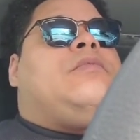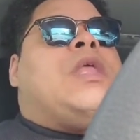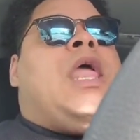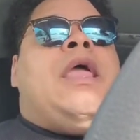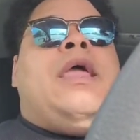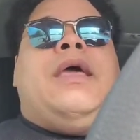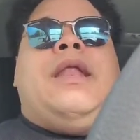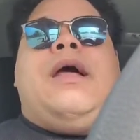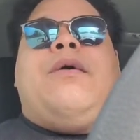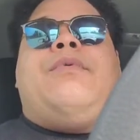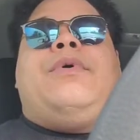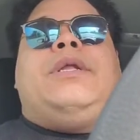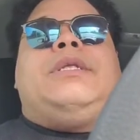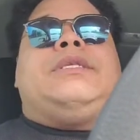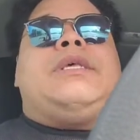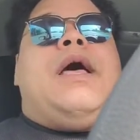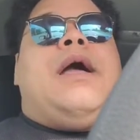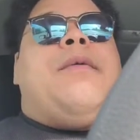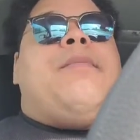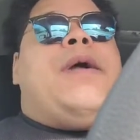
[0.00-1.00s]
And I want
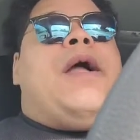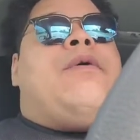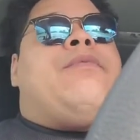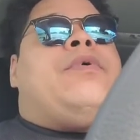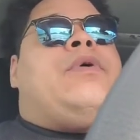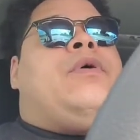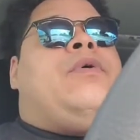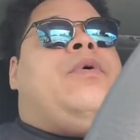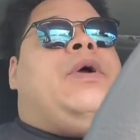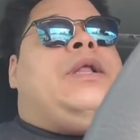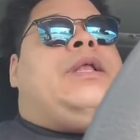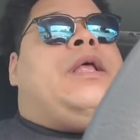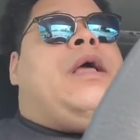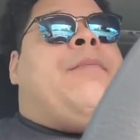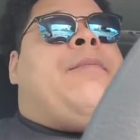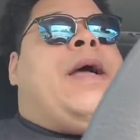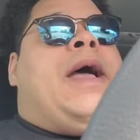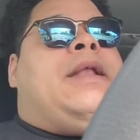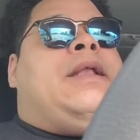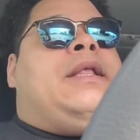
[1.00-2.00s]
to talk about real quick
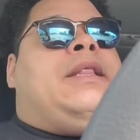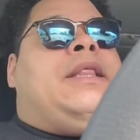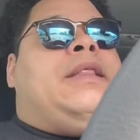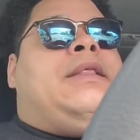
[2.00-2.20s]
about